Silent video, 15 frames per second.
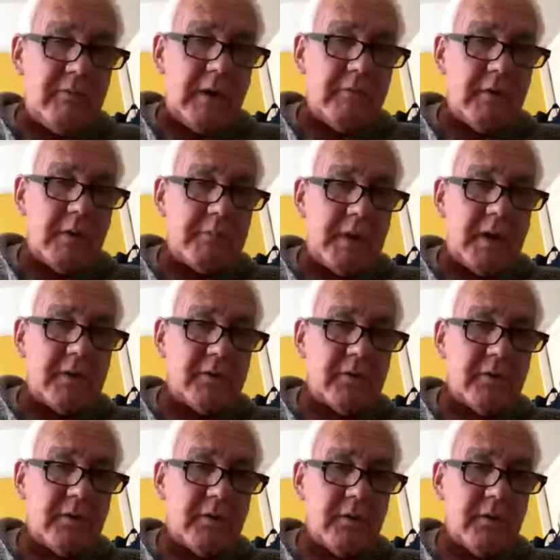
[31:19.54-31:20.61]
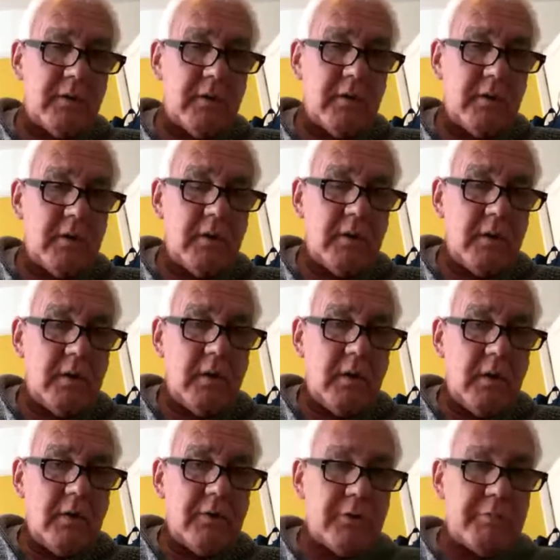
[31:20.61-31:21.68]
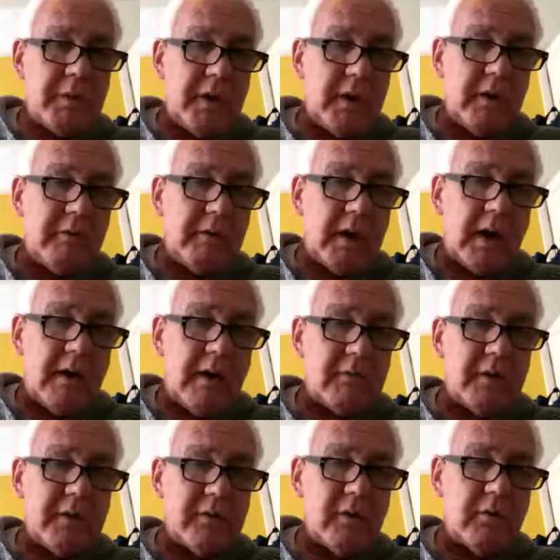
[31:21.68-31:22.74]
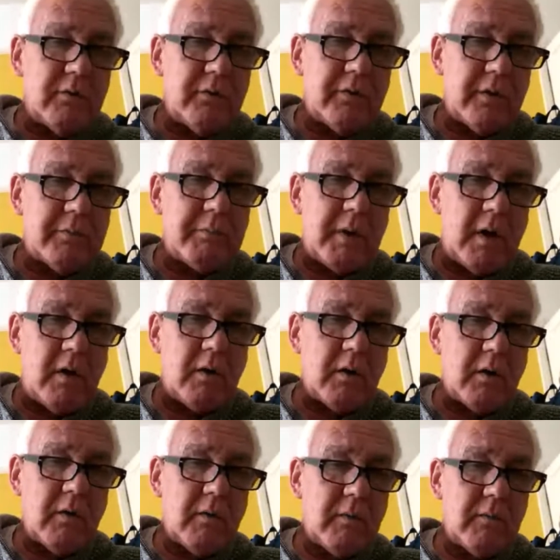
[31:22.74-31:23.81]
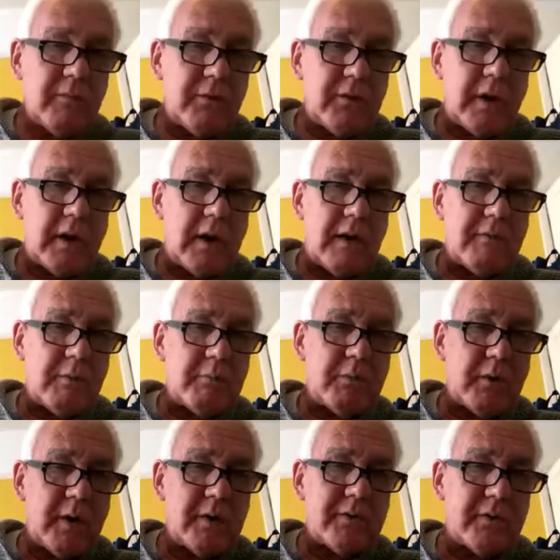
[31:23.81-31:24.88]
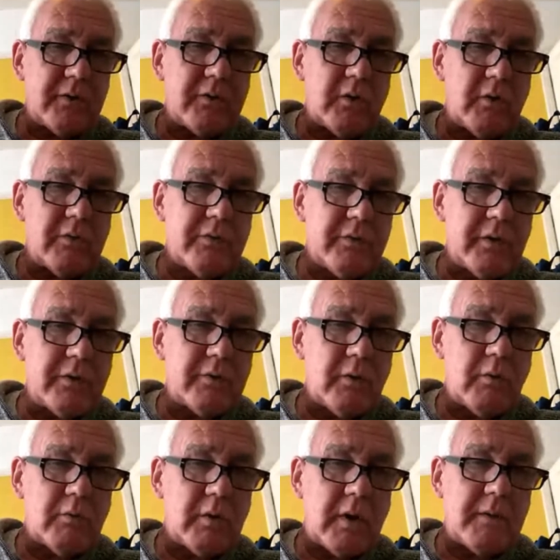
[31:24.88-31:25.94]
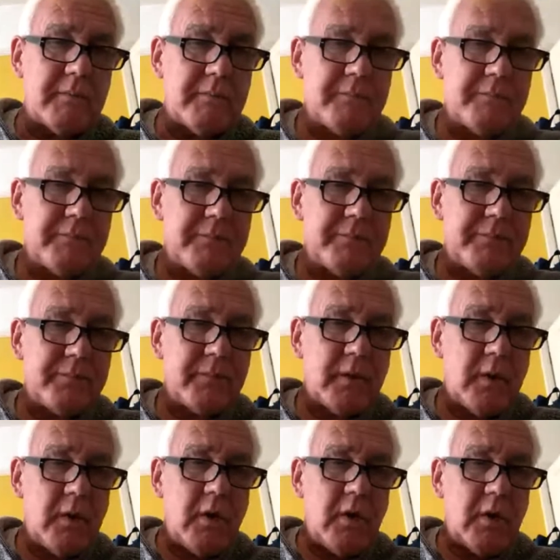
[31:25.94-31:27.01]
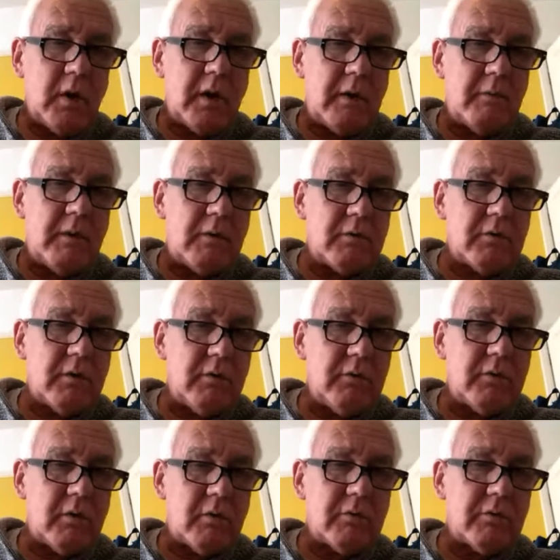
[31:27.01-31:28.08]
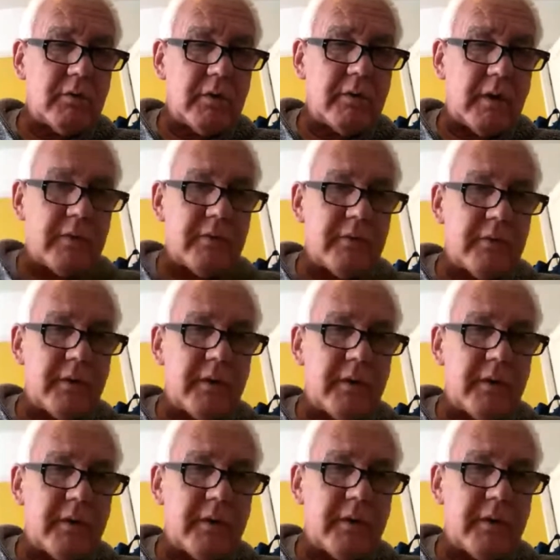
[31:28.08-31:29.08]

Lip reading: Thank you very much. Speedy recovery, John, says Mark. Send love and prayers to John, says Lorna. Get well soon, John, says Anthony.